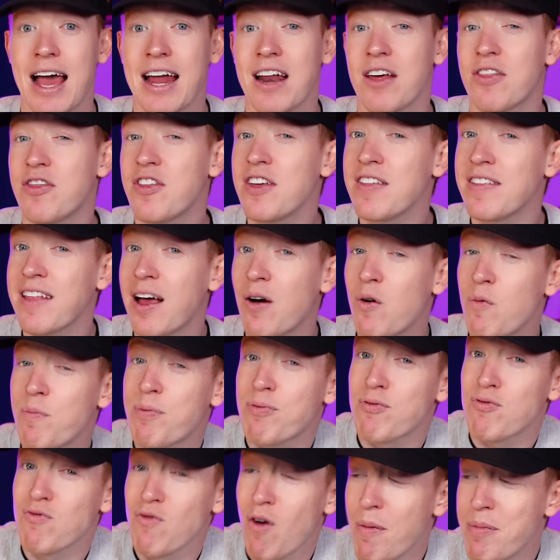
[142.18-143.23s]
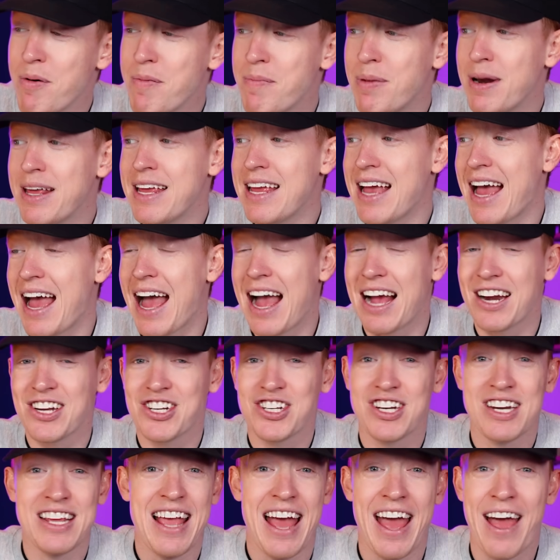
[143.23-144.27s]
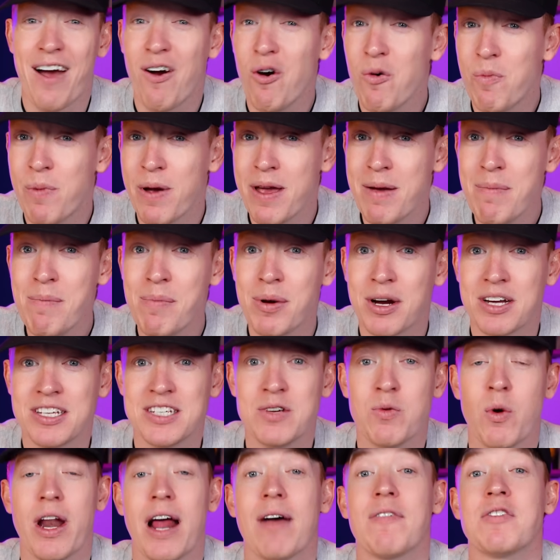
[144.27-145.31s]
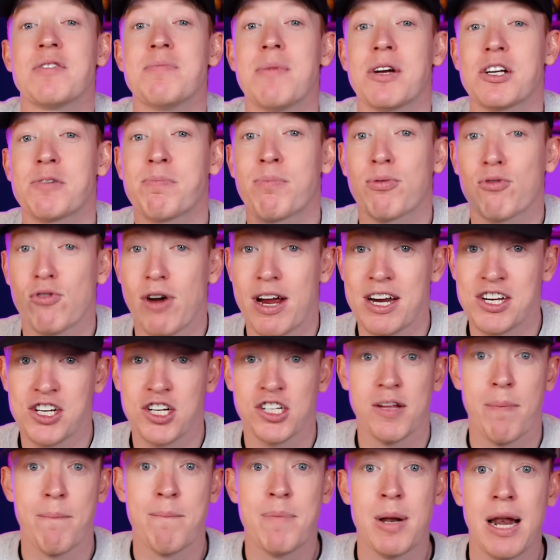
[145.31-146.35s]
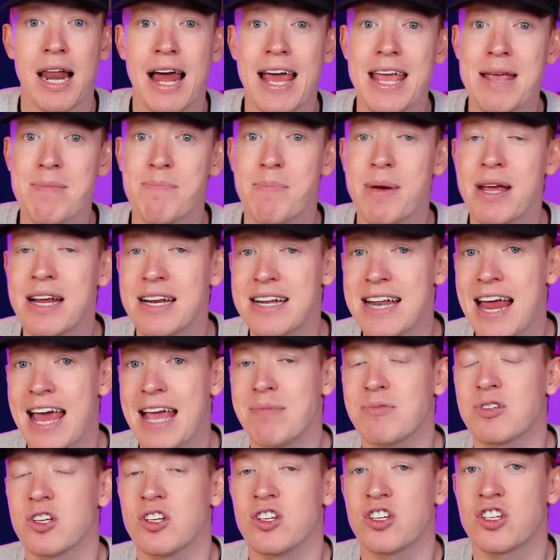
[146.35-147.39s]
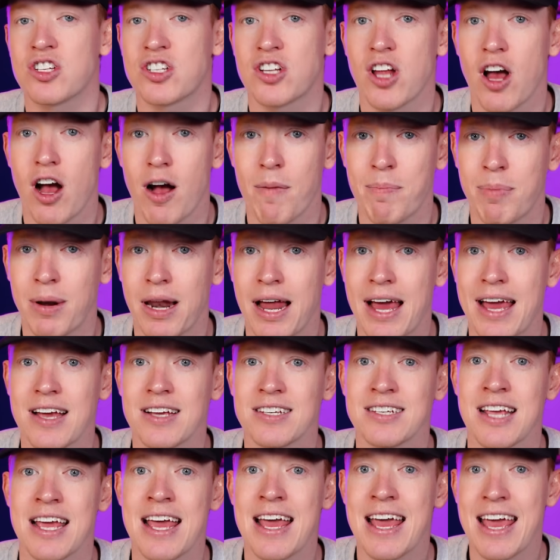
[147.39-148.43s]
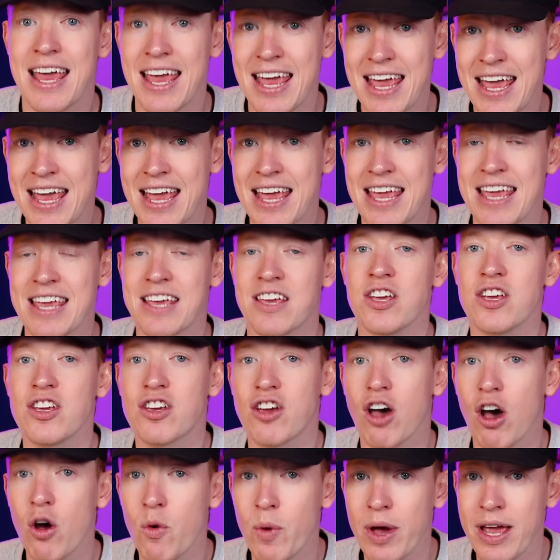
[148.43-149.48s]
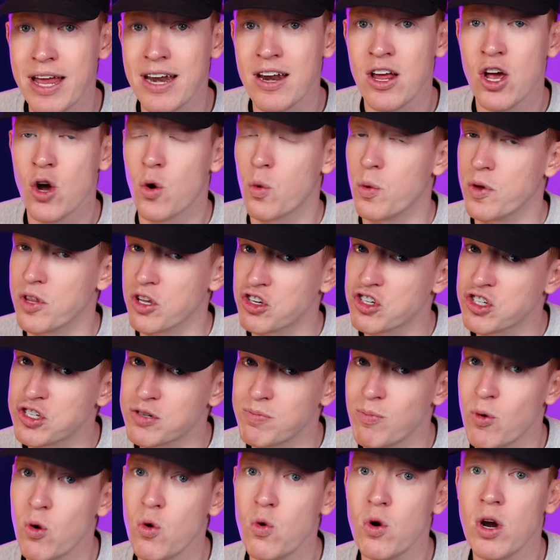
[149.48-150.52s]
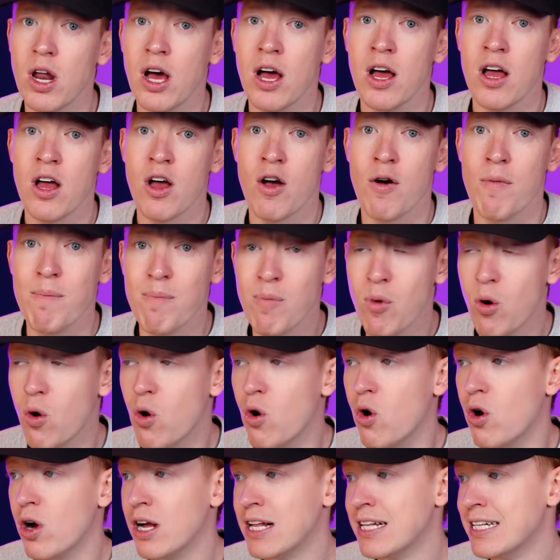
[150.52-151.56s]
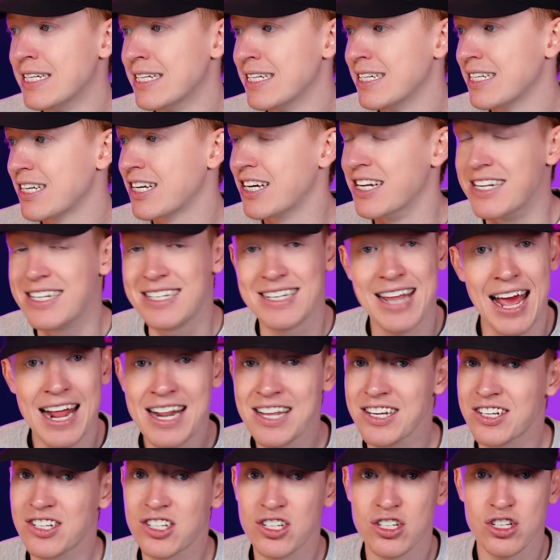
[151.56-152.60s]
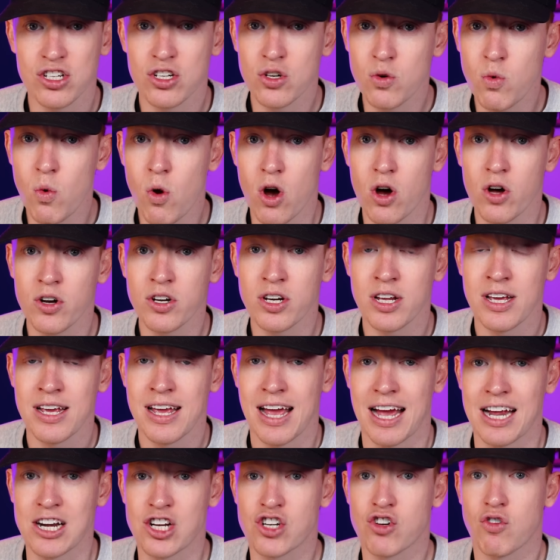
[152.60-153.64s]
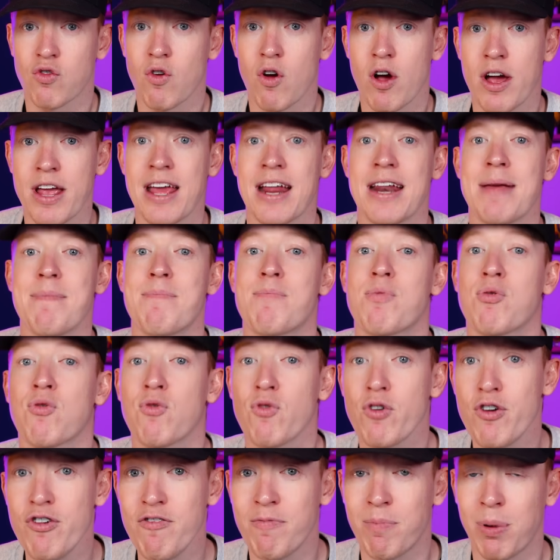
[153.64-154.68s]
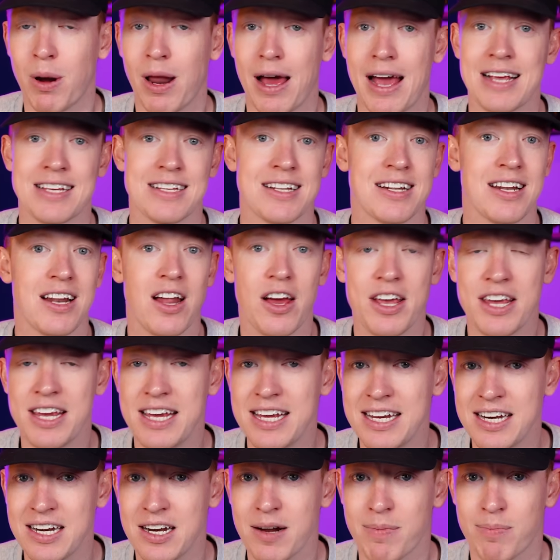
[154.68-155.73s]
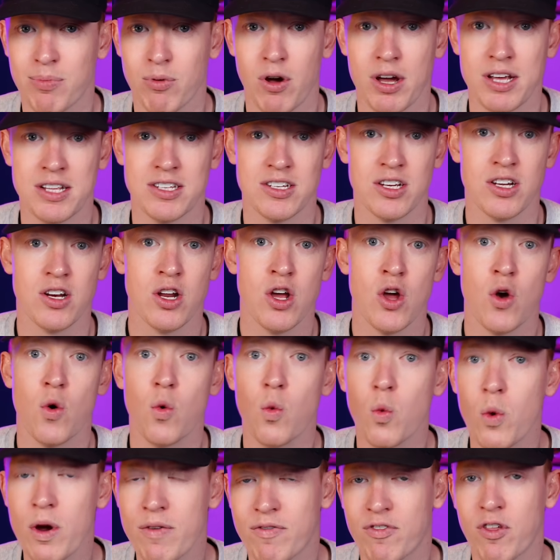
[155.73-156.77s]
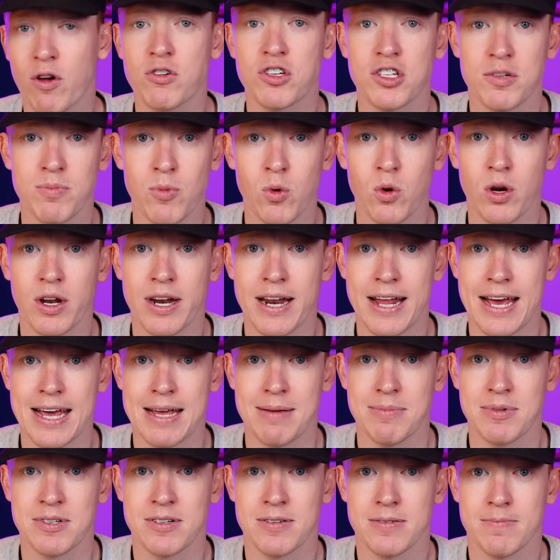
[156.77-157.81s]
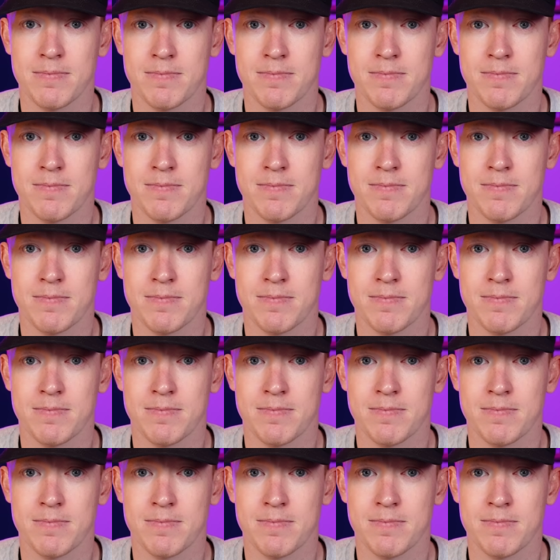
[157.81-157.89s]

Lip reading: and I think that will probably actually help him because he won't have as much pressure to play big names and star players. Here, he can go in with a smaller, more condensed squad and try and improve players like he did at Brighton with those smaller names.